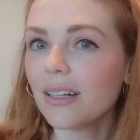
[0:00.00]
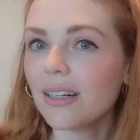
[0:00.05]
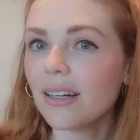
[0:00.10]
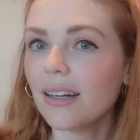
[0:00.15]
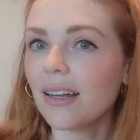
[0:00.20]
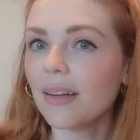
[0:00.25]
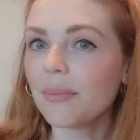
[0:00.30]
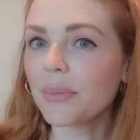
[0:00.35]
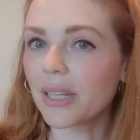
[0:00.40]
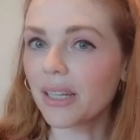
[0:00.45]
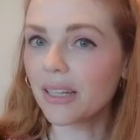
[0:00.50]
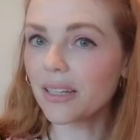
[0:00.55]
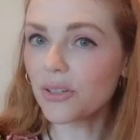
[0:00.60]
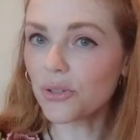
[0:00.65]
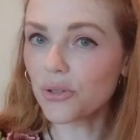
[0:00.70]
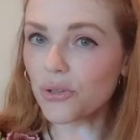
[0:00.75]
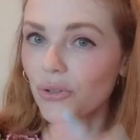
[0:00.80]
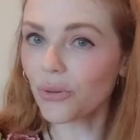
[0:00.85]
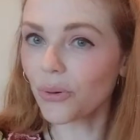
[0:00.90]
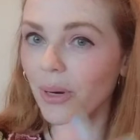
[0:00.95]
I'm going to
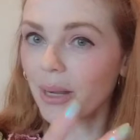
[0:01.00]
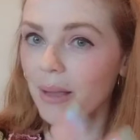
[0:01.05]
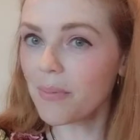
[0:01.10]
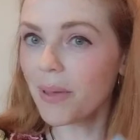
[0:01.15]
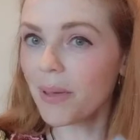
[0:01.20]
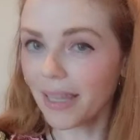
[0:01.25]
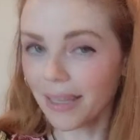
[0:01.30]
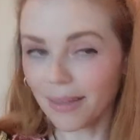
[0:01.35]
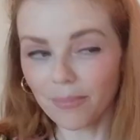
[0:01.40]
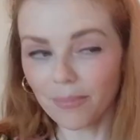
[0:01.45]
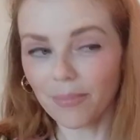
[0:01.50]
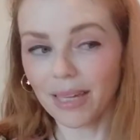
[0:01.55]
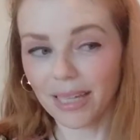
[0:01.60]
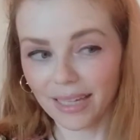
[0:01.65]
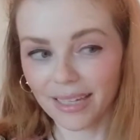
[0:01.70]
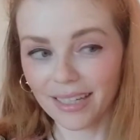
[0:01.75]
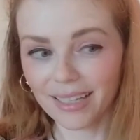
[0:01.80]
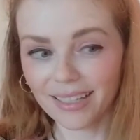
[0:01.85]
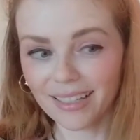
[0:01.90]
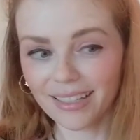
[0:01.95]
enjoy being
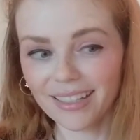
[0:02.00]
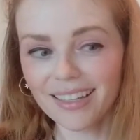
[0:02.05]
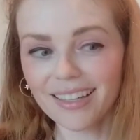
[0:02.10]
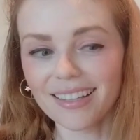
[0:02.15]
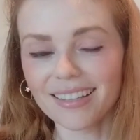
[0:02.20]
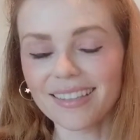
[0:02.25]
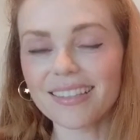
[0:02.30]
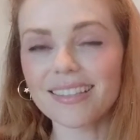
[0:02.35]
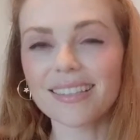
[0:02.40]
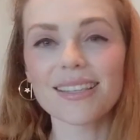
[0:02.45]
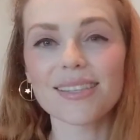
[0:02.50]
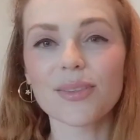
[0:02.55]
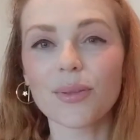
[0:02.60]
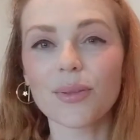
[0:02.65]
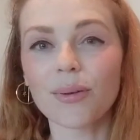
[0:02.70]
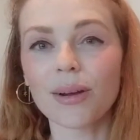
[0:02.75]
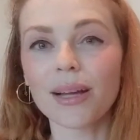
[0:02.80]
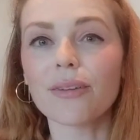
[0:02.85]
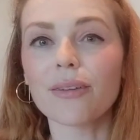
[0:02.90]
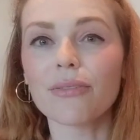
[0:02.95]
me. This is
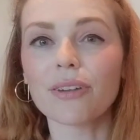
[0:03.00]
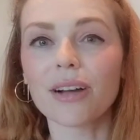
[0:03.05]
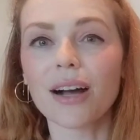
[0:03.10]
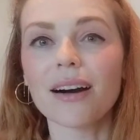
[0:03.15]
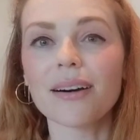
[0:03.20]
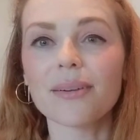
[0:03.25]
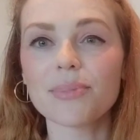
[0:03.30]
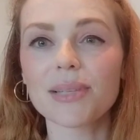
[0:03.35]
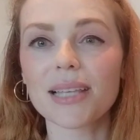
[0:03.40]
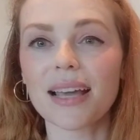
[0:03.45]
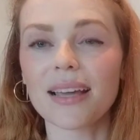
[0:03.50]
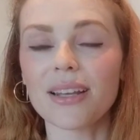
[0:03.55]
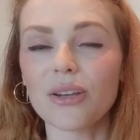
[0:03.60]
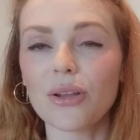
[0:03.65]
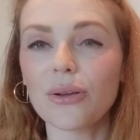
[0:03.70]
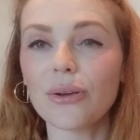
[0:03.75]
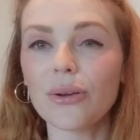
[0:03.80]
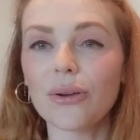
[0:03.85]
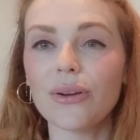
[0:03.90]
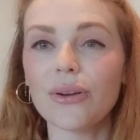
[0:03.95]
Three of Cups and
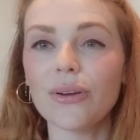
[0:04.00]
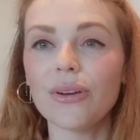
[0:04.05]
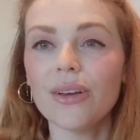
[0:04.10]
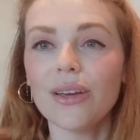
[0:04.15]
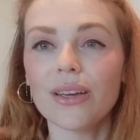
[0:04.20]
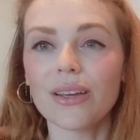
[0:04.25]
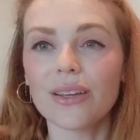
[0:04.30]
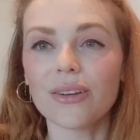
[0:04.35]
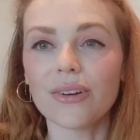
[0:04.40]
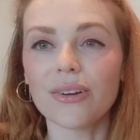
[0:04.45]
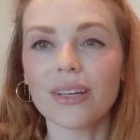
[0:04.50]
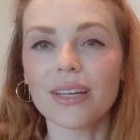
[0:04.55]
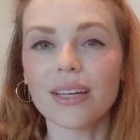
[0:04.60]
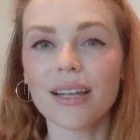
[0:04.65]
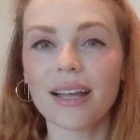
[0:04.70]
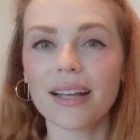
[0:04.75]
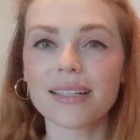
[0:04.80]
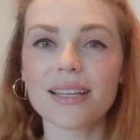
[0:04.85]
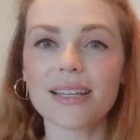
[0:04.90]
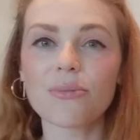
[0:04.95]
you, you know,
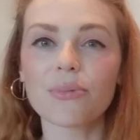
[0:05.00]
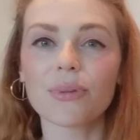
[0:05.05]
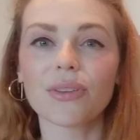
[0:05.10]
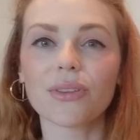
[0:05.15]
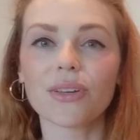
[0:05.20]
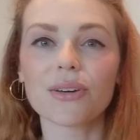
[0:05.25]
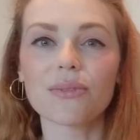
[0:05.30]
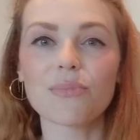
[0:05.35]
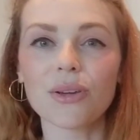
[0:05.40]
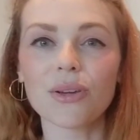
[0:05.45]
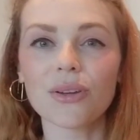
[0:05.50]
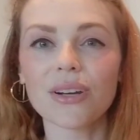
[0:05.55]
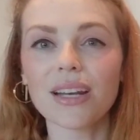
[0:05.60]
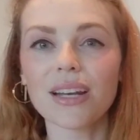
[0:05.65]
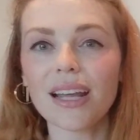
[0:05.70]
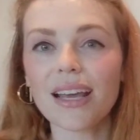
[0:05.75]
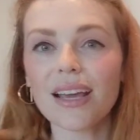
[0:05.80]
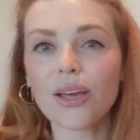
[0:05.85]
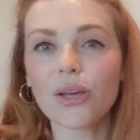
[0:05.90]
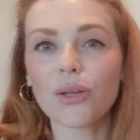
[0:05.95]
connecting with
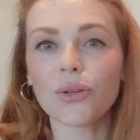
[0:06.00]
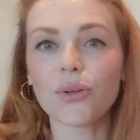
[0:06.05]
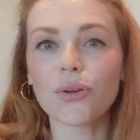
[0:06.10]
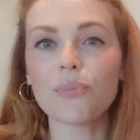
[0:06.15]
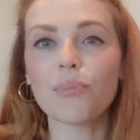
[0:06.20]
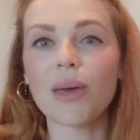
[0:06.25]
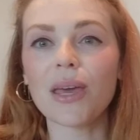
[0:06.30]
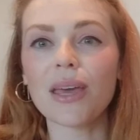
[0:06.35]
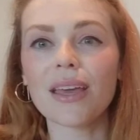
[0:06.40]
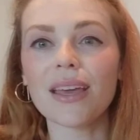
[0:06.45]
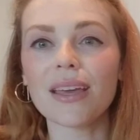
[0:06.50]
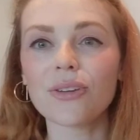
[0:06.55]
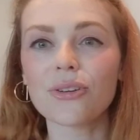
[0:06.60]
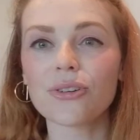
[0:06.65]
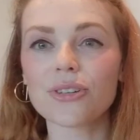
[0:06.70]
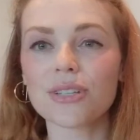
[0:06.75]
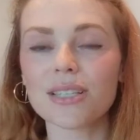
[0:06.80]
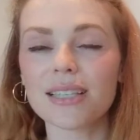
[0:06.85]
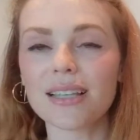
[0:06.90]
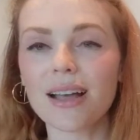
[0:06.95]
community, you being
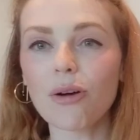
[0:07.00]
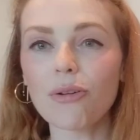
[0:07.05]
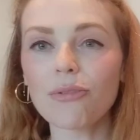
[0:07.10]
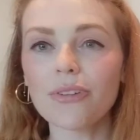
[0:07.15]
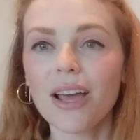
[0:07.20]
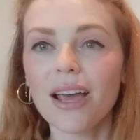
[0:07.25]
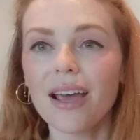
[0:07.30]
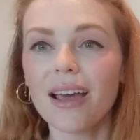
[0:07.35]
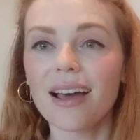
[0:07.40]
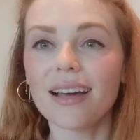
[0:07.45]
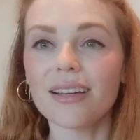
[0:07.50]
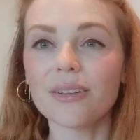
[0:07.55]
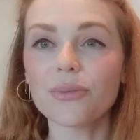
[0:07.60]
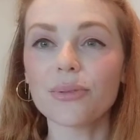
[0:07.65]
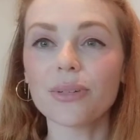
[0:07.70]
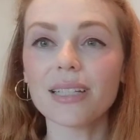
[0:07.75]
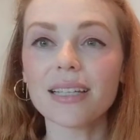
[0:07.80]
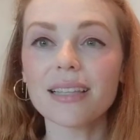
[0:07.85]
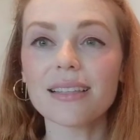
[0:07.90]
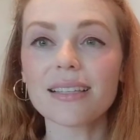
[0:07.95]
yourself, and
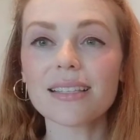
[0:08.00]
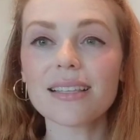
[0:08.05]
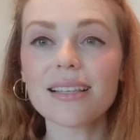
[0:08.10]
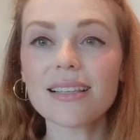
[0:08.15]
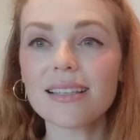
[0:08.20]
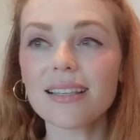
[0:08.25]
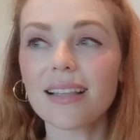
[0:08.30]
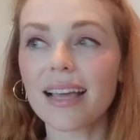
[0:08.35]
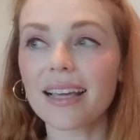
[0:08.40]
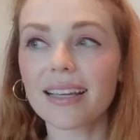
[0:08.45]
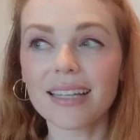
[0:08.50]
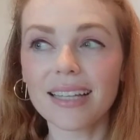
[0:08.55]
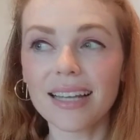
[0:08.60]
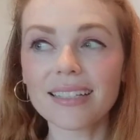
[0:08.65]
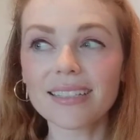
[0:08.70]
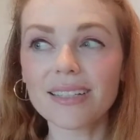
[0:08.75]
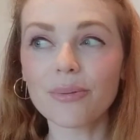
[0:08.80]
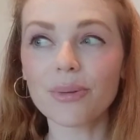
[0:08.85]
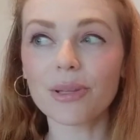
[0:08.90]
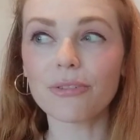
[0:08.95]
really this is like
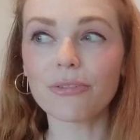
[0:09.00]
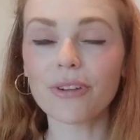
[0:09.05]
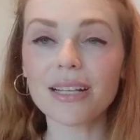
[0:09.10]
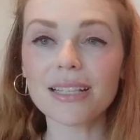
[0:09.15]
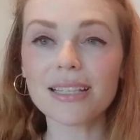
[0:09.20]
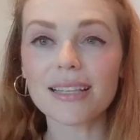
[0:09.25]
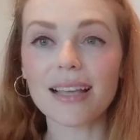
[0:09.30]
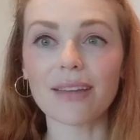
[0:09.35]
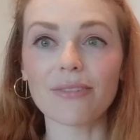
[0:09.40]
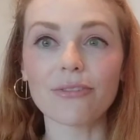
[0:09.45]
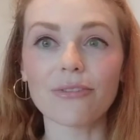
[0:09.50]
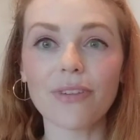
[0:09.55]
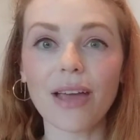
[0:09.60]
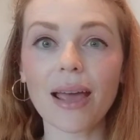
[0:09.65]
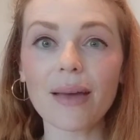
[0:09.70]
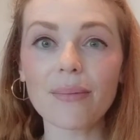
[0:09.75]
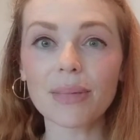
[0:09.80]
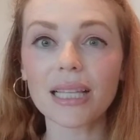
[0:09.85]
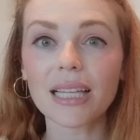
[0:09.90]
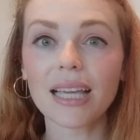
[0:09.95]
connecting with friends and
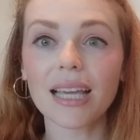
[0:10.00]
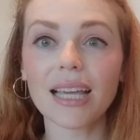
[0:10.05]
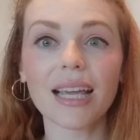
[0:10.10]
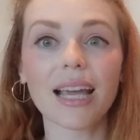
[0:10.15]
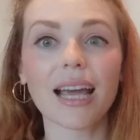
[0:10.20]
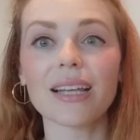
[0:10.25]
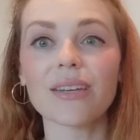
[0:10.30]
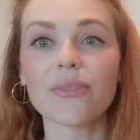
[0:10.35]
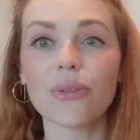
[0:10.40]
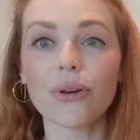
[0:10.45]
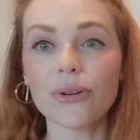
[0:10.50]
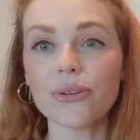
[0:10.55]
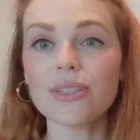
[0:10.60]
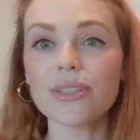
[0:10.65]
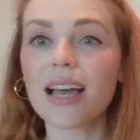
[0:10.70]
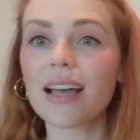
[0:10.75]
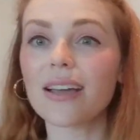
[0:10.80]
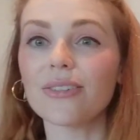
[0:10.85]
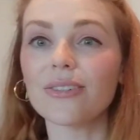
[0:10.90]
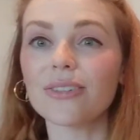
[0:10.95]
family and those
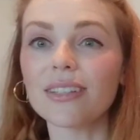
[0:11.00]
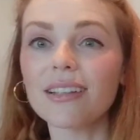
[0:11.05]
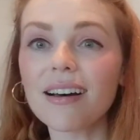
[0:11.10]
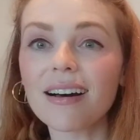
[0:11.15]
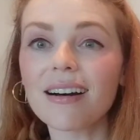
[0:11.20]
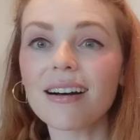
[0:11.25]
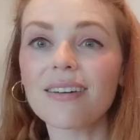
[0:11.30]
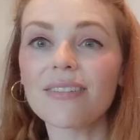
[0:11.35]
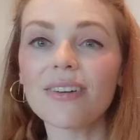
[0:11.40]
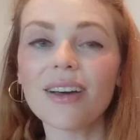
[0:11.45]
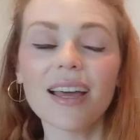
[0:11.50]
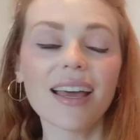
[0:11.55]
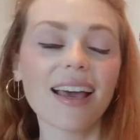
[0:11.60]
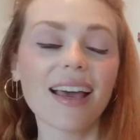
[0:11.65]
that you love.